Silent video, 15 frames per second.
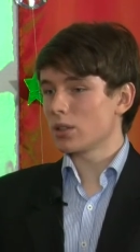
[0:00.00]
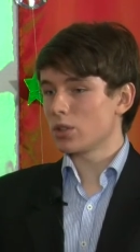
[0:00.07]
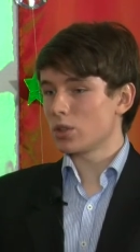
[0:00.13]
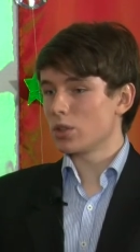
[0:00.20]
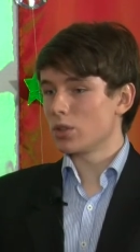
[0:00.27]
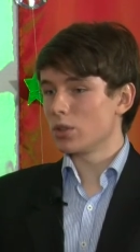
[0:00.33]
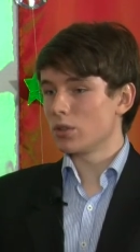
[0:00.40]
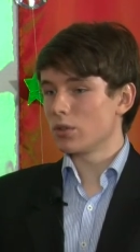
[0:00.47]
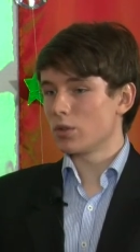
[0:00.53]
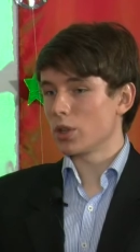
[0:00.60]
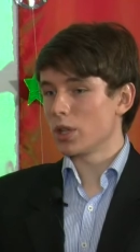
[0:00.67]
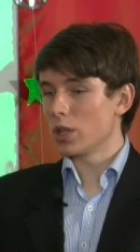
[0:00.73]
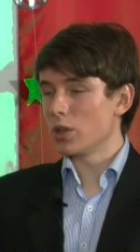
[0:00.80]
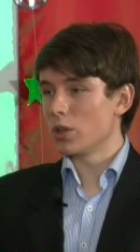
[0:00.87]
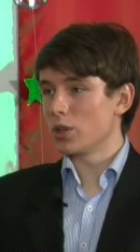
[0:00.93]
to for
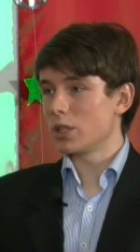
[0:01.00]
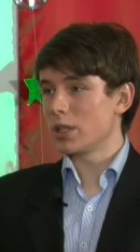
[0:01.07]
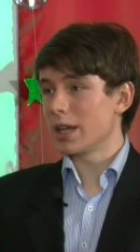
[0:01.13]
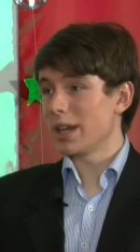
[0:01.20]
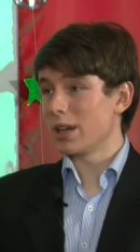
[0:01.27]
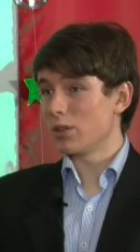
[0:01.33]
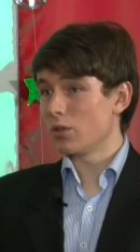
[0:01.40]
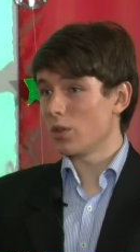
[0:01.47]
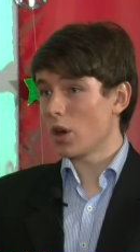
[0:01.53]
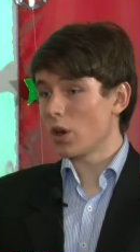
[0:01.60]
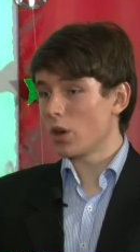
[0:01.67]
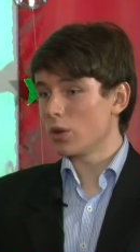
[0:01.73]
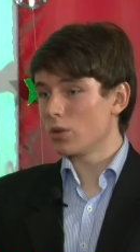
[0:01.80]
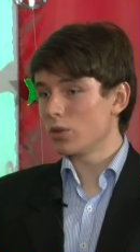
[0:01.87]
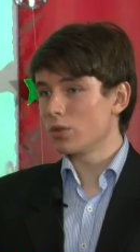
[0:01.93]
the youth to get
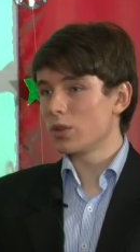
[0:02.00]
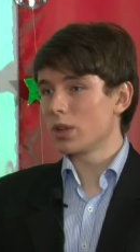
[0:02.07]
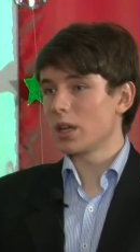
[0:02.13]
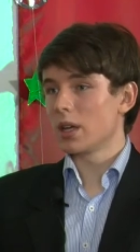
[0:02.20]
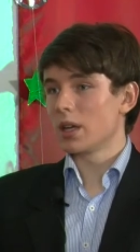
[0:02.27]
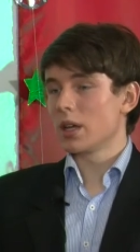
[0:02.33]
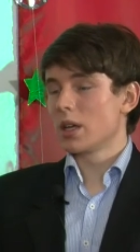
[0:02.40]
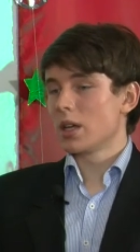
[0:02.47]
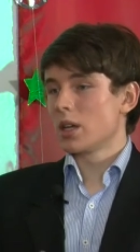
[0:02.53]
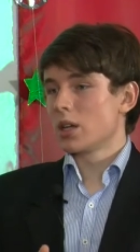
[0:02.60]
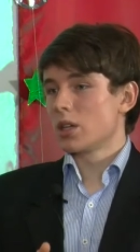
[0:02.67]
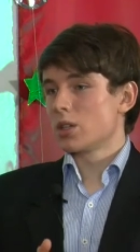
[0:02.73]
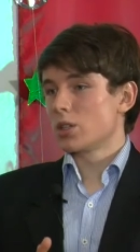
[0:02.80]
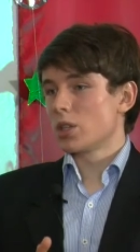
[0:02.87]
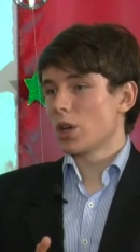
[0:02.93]
involved.
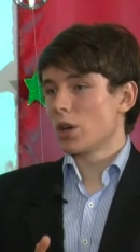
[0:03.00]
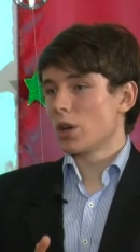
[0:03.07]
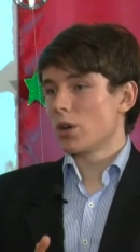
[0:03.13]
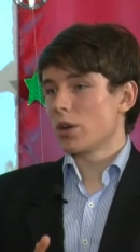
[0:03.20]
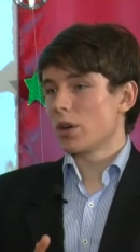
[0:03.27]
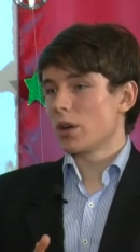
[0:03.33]
So